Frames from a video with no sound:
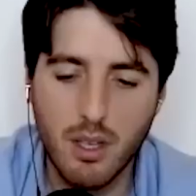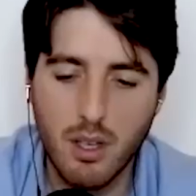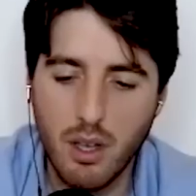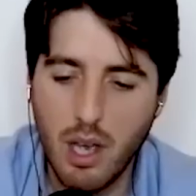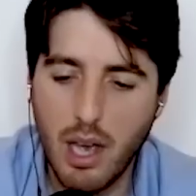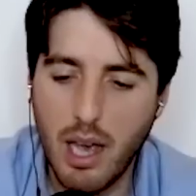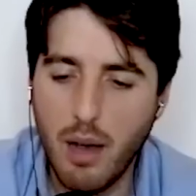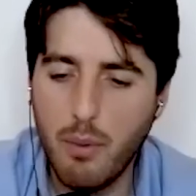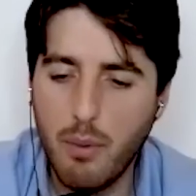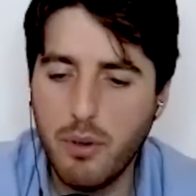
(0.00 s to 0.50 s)

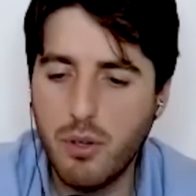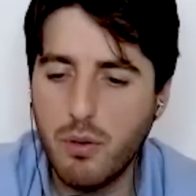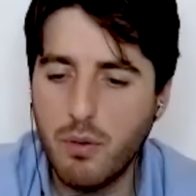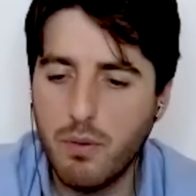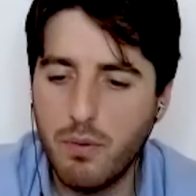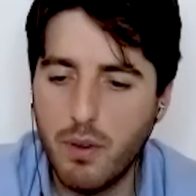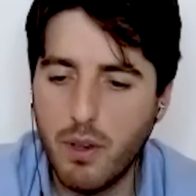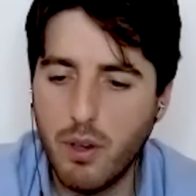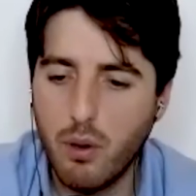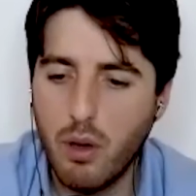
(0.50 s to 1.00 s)
How would you
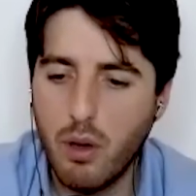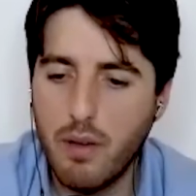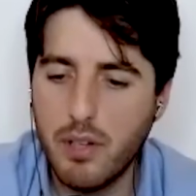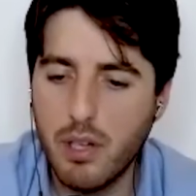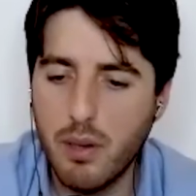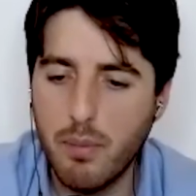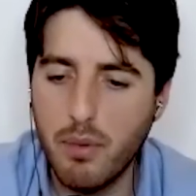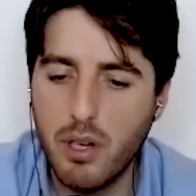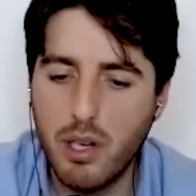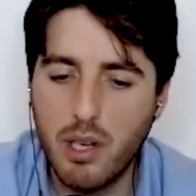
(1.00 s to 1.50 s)
feel if
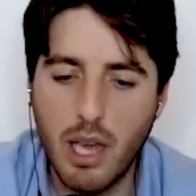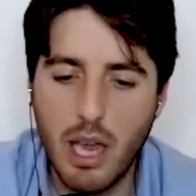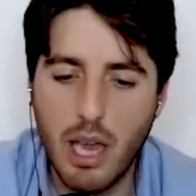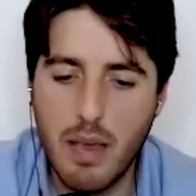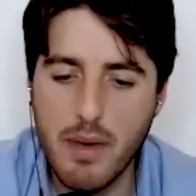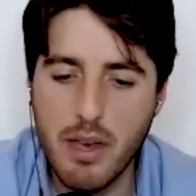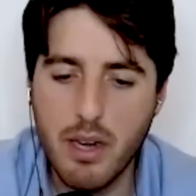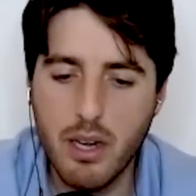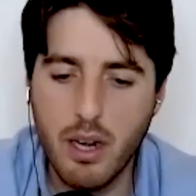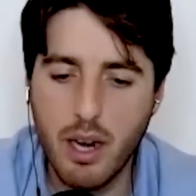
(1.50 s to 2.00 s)
somebody
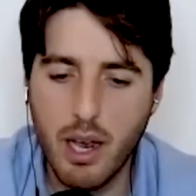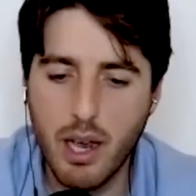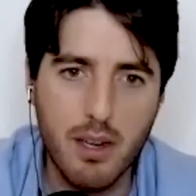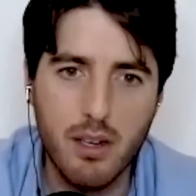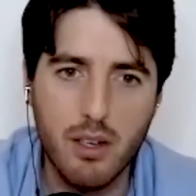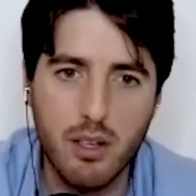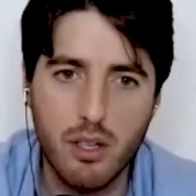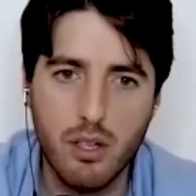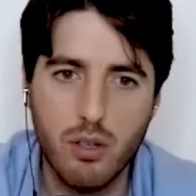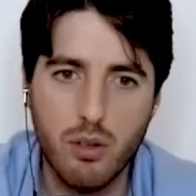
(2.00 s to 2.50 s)
came in now
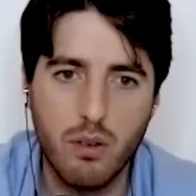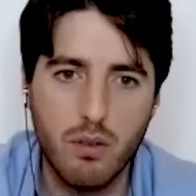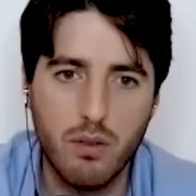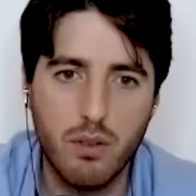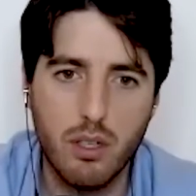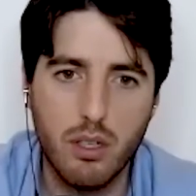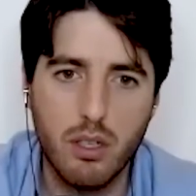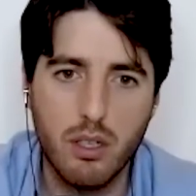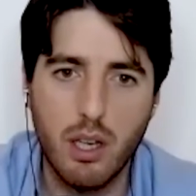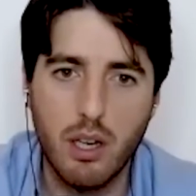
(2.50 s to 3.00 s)
and just
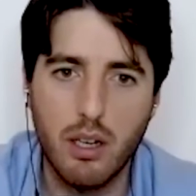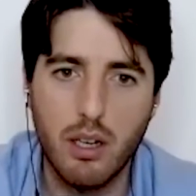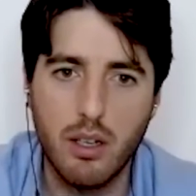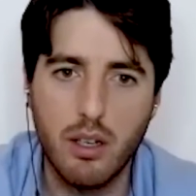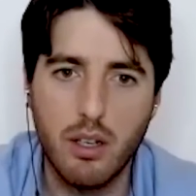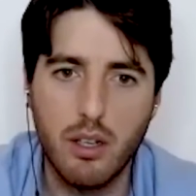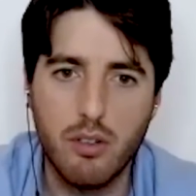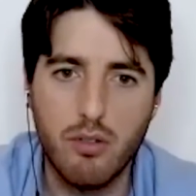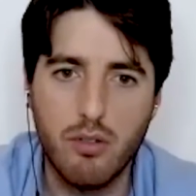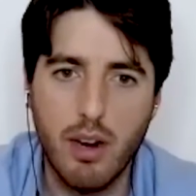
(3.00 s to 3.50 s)

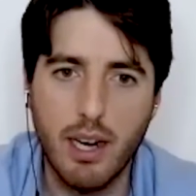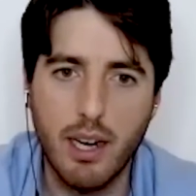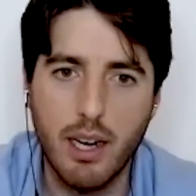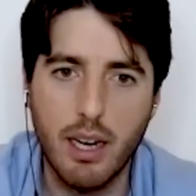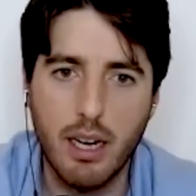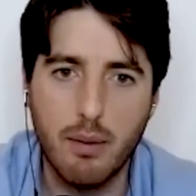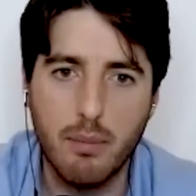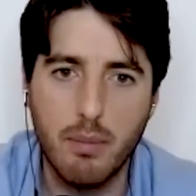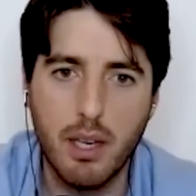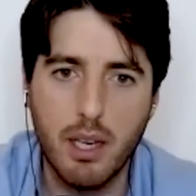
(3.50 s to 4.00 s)
started
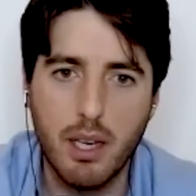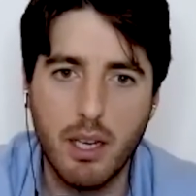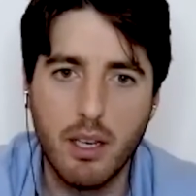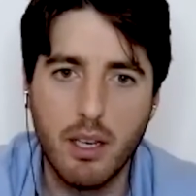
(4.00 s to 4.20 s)
strangling me?